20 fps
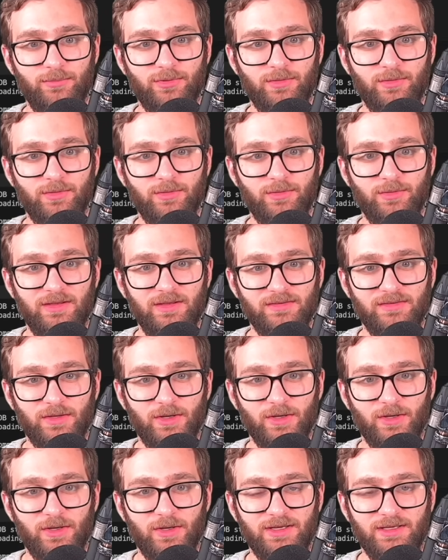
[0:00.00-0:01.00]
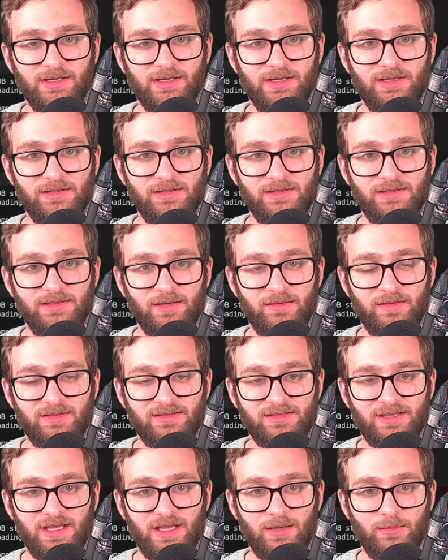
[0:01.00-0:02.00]
Prometheus are running inside of the
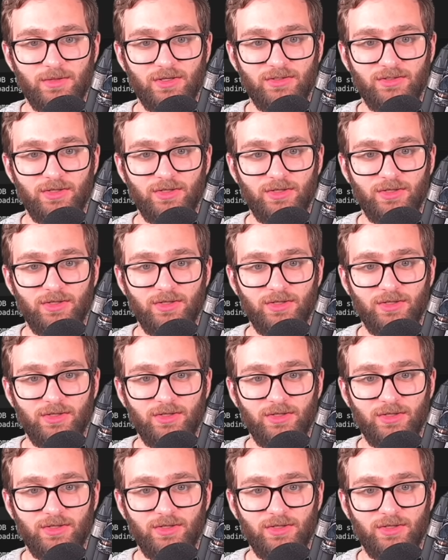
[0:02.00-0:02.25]
same